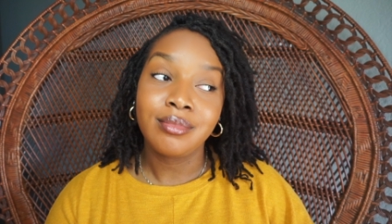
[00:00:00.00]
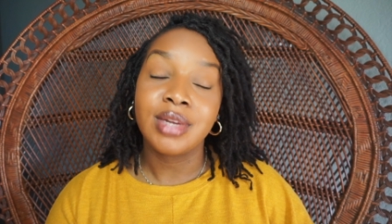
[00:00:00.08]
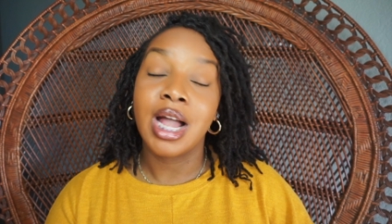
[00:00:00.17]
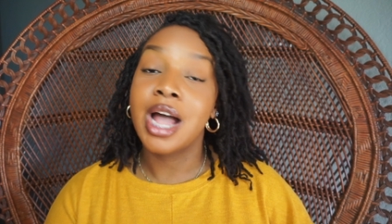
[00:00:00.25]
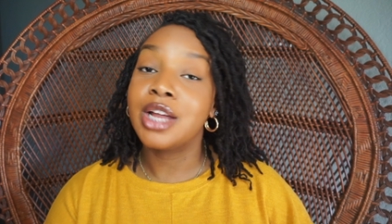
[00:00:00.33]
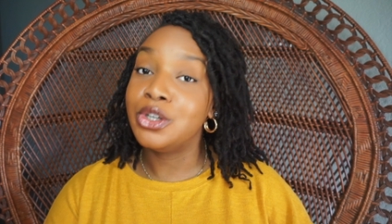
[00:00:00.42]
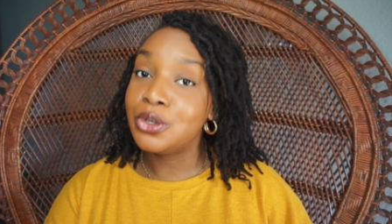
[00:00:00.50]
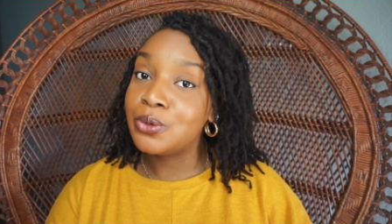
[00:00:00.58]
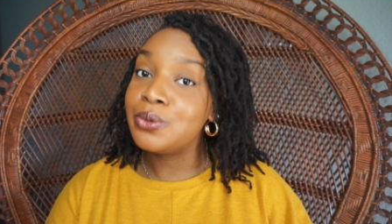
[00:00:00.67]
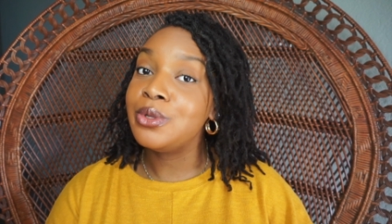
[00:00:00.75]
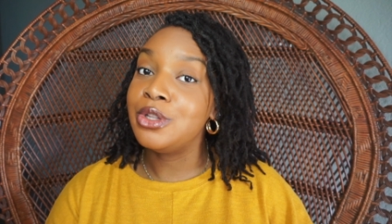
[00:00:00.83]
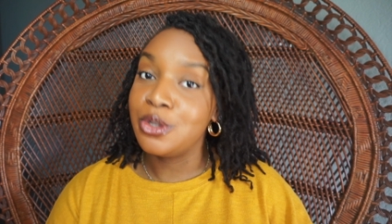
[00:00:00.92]
I
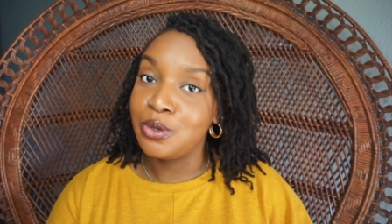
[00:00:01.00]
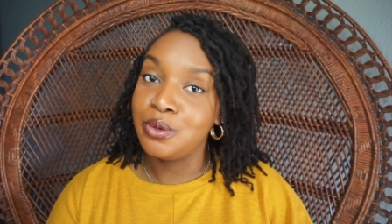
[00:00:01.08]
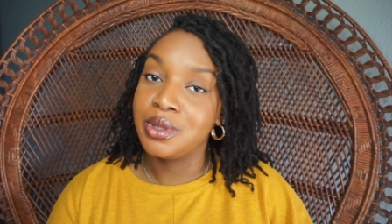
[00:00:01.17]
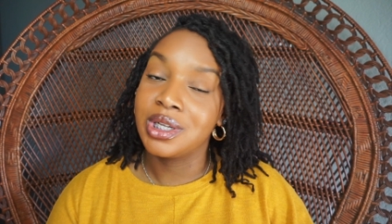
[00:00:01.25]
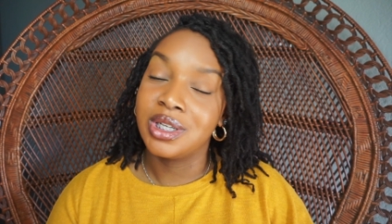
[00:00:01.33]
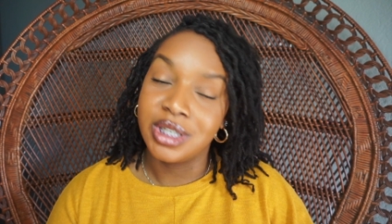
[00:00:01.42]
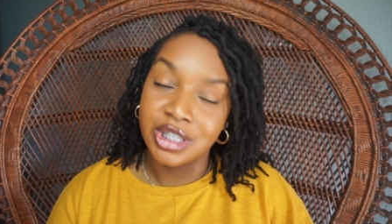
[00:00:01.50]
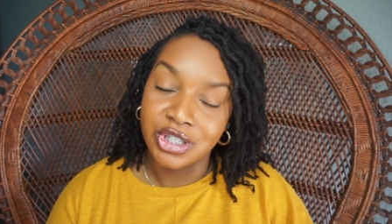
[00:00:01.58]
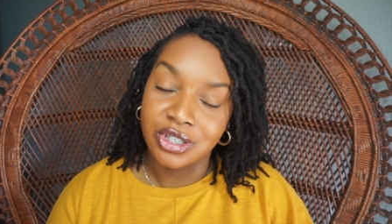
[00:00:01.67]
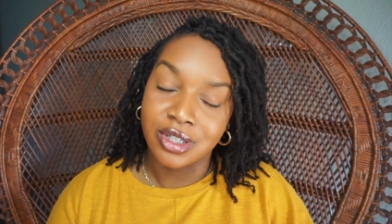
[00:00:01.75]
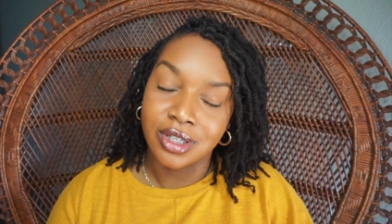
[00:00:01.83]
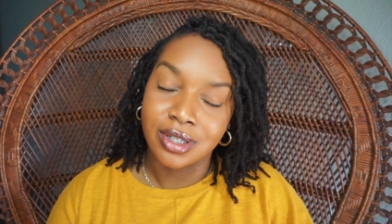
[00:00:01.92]
do use
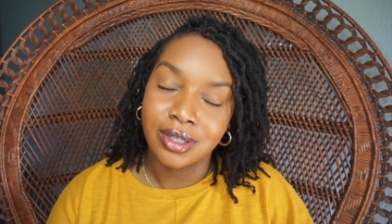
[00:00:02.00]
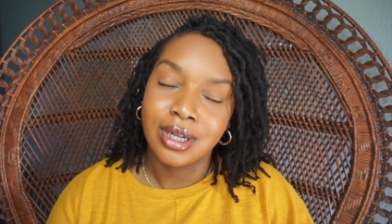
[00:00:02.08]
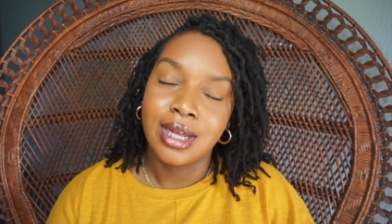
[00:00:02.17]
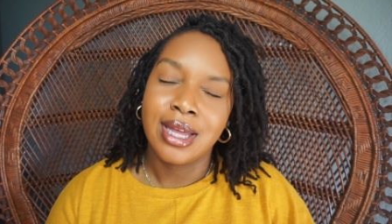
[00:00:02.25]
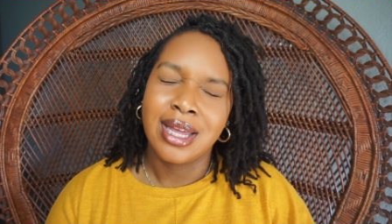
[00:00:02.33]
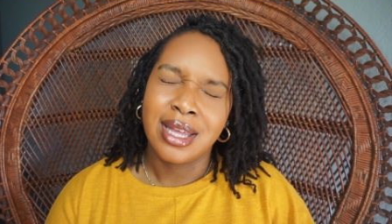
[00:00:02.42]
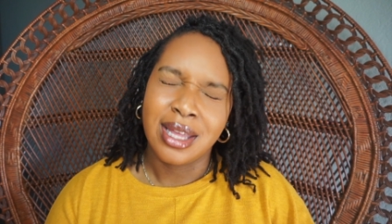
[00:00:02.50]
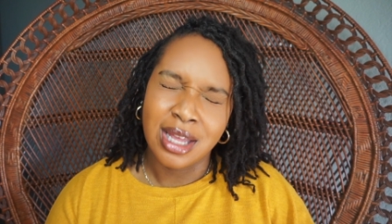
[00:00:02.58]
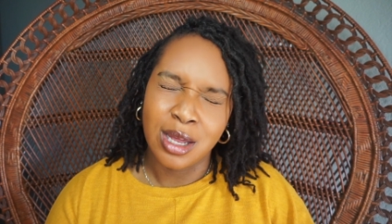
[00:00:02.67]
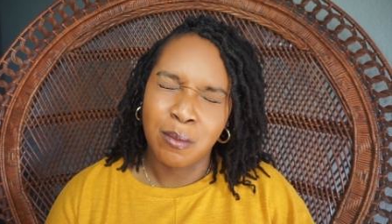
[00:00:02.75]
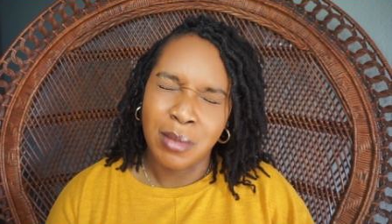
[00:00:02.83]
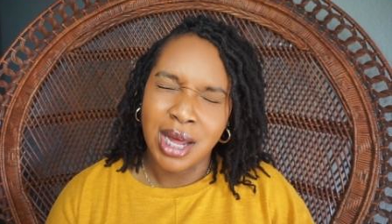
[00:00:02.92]
conditioner
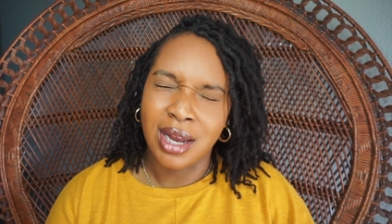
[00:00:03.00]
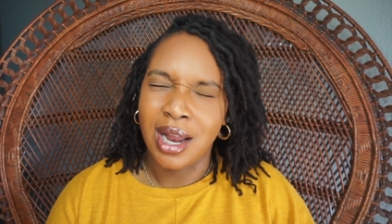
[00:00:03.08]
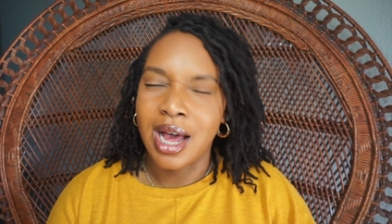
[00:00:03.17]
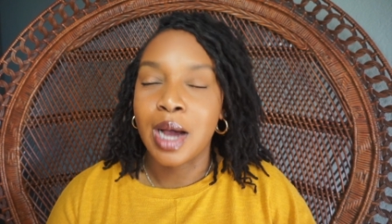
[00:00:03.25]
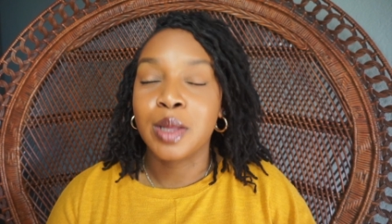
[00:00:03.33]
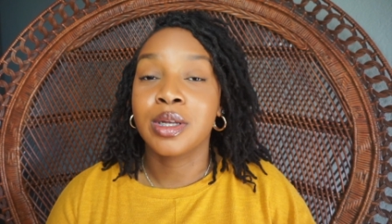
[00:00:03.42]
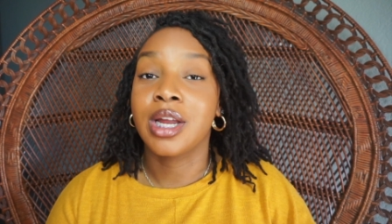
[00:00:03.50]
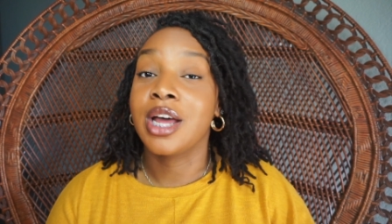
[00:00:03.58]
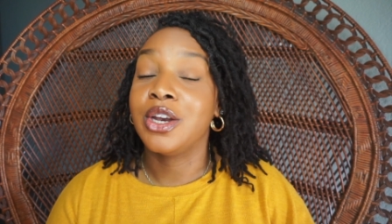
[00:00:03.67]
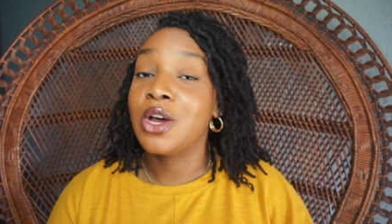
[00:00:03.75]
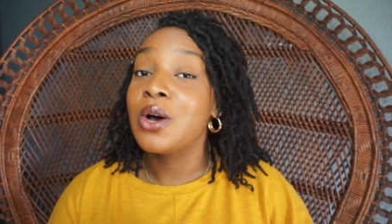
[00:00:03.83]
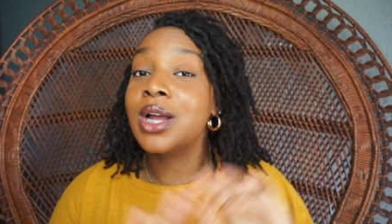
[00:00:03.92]
in my locks. Now I
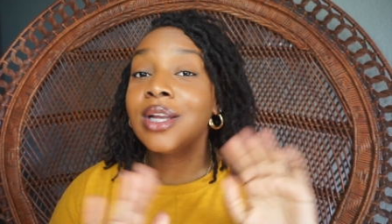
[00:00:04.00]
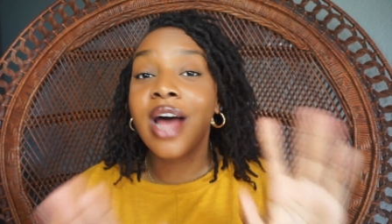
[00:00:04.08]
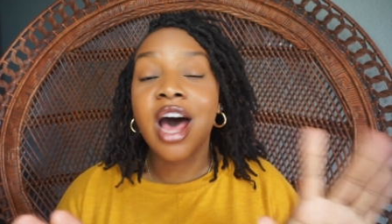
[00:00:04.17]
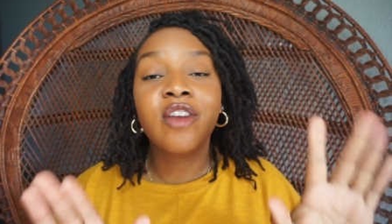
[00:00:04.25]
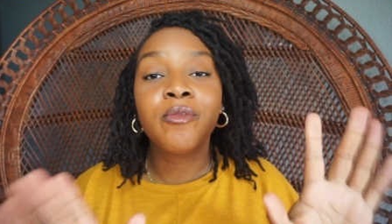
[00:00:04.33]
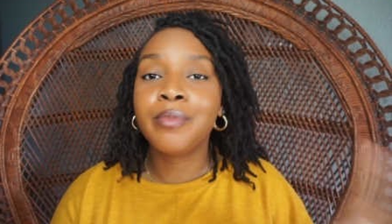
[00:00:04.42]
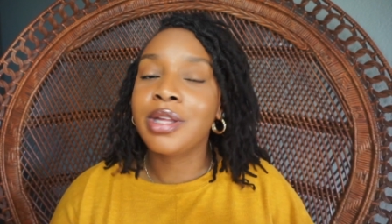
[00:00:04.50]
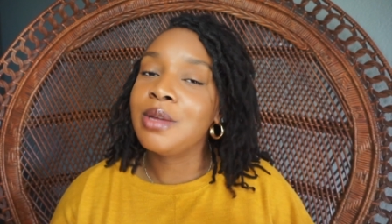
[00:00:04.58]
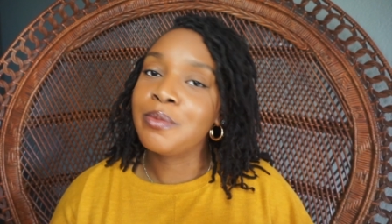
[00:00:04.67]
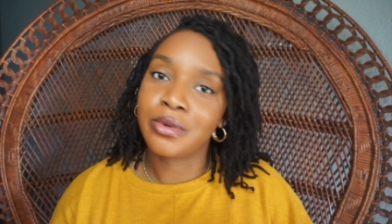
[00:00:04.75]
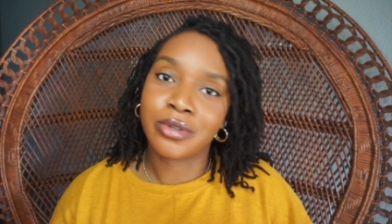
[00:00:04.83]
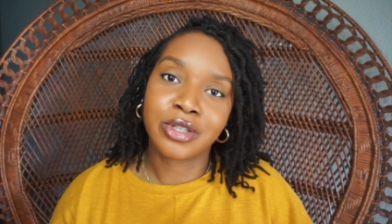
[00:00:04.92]
know a lot of
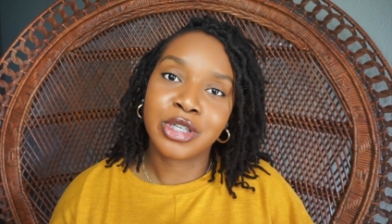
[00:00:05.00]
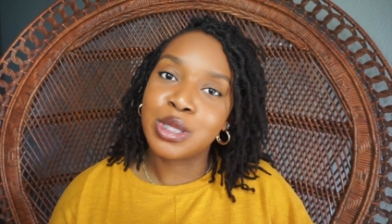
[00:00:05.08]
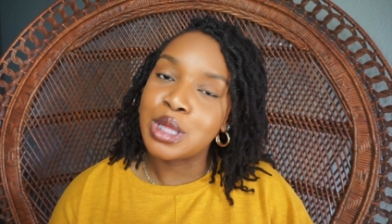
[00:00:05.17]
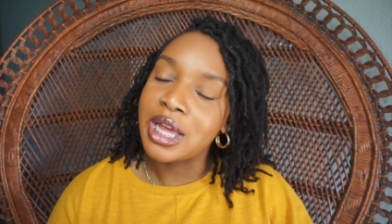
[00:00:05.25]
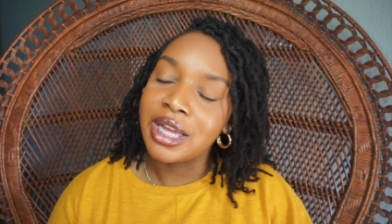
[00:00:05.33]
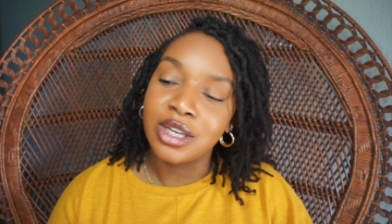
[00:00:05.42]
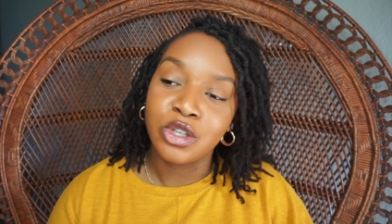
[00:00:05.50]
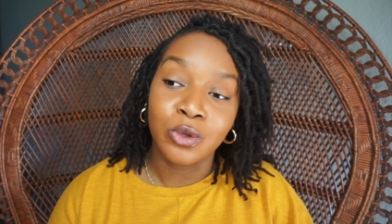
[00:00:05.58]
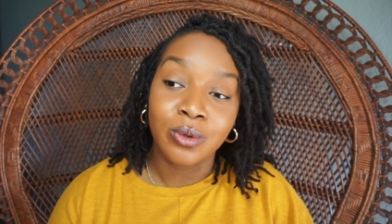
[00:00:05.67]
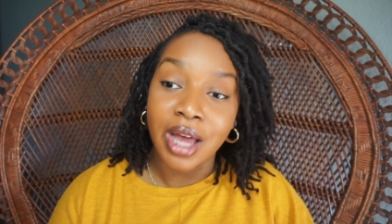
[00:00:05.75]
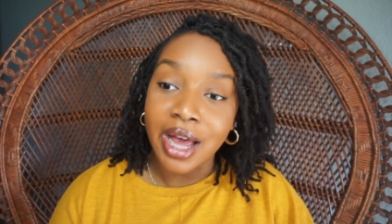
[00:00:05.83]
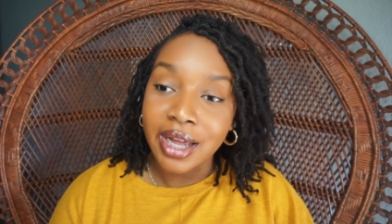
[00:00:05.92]
people say do
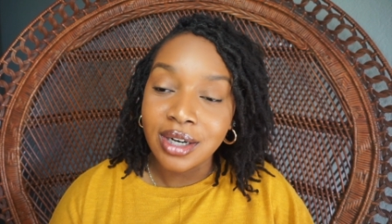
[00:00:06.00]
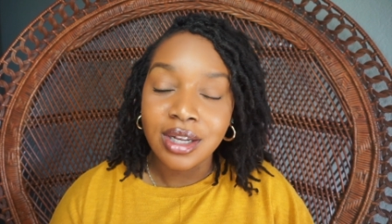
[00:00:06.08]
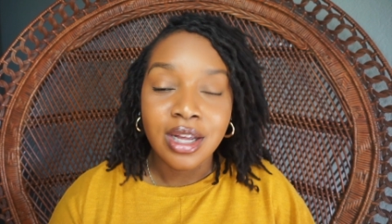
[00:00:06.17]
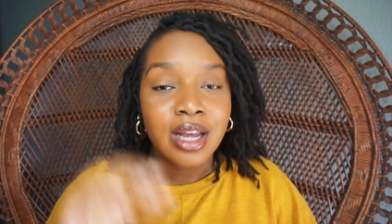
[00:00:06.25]
not.